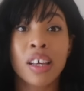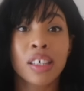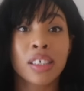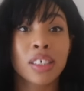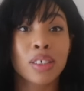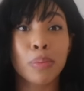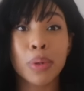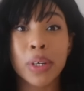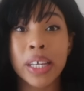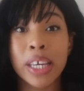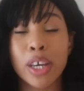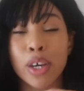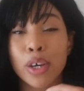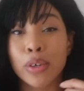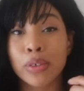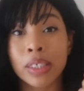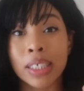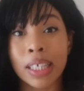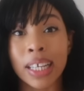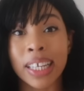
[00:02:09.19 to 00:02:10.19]
Somebody
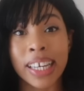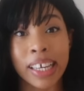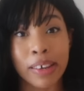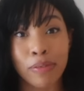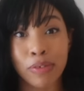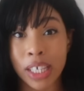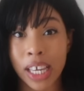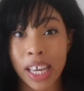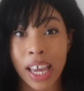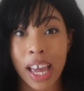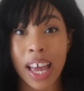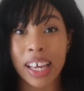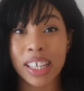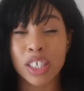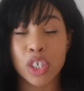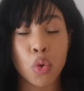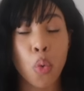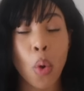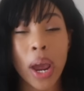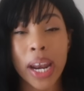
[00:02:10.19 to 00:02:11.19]
who's lived here
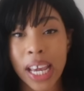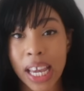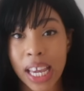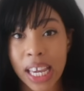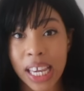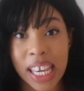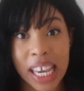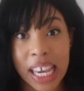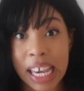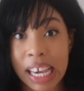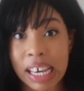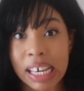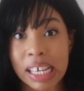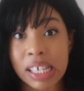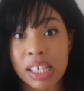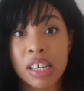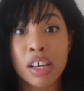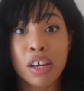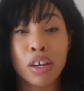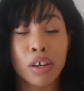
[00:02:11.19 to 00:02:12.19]
20
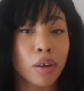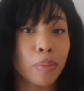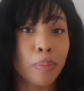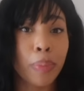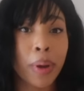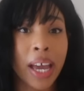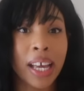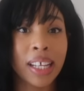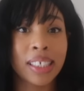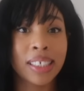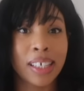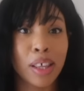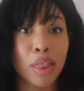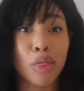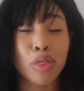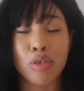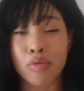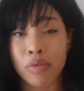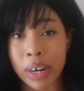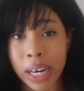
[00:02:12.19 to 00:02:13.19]
years compared to
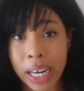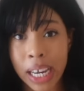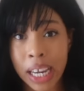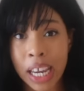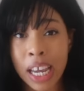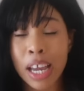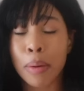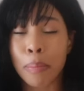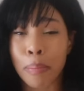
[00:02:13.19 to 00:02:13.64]
3